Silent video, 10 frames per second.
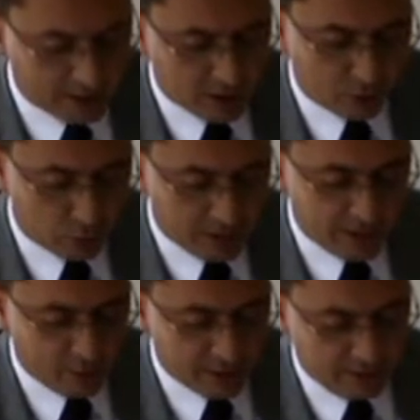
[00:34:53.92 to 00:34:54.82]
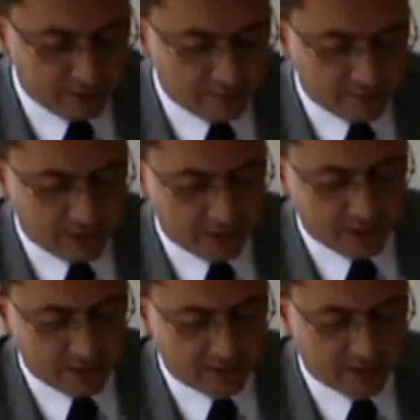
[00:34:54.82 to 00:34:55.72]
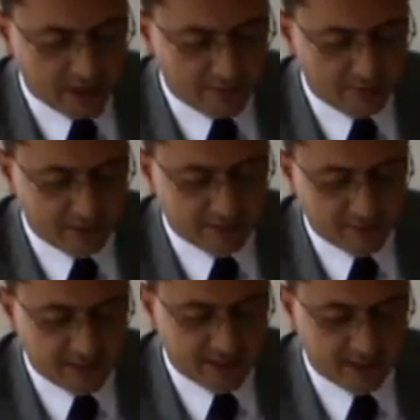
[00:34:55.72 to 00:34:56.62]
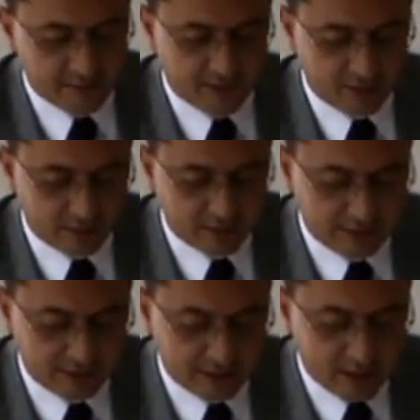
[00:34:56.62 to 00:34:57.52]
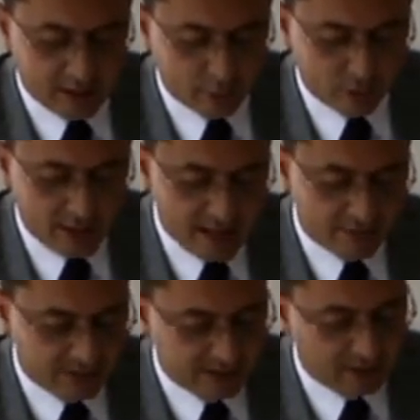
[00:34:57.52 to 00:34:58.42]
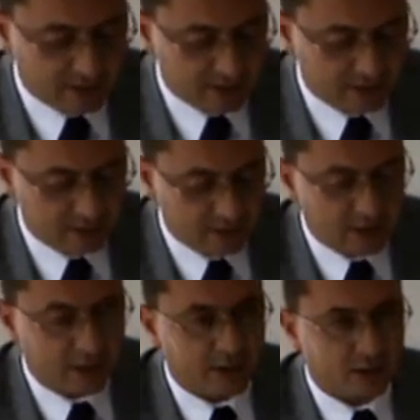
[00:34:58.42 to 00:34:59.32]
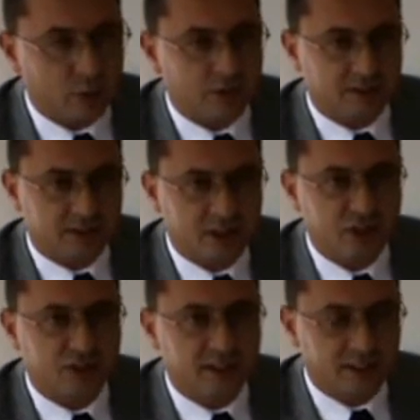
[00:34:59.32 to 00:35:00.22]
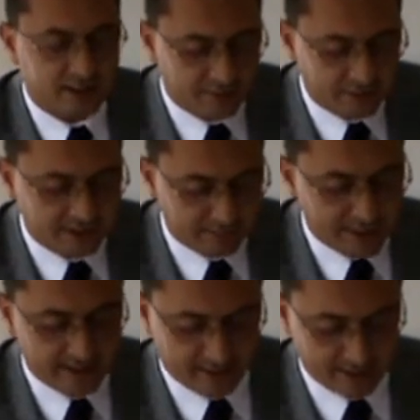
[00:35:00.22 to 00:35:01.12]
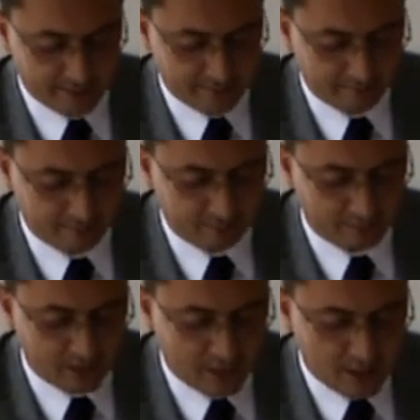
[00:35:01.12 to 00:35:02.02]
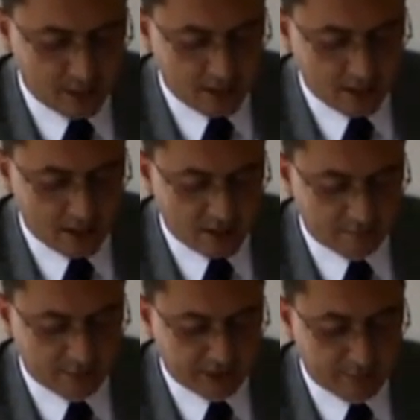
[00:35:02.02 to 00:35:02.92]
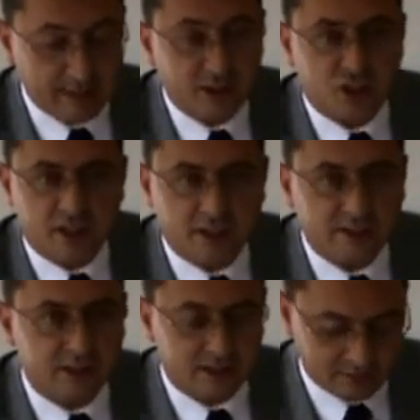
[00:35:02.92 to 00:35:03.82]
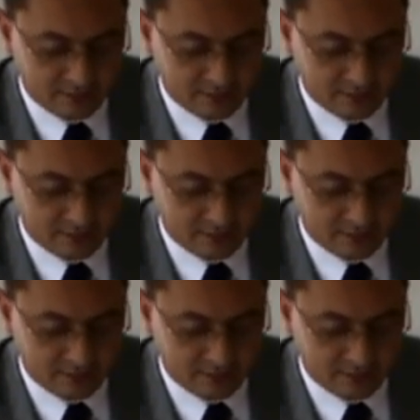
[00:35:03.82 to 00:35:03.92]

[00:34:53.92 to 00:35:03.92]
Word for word: So to begin with, uh, the government's funding difficulties would have resulted into a restructuring of its spending. Uh, expenditure cuts